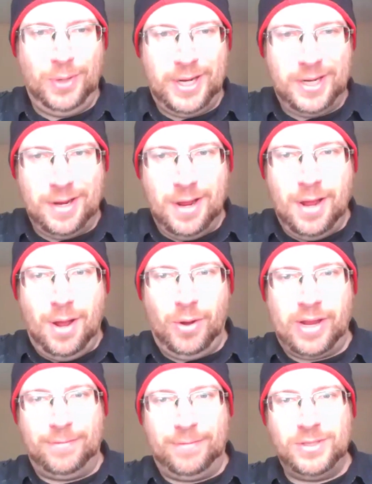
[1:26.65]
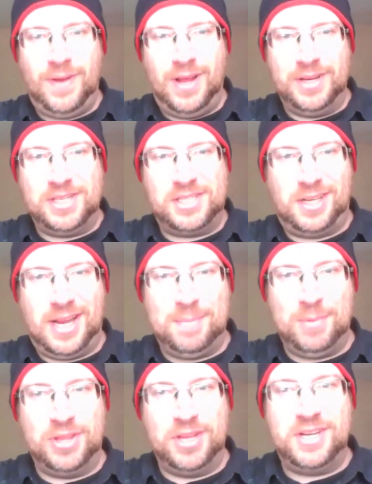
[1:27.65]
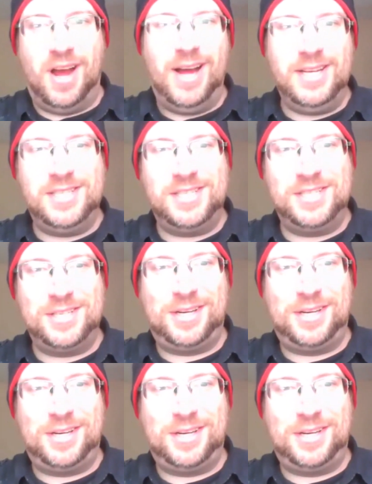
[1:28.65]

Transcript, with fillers: Right okay, first of all, a disclaimer the DOS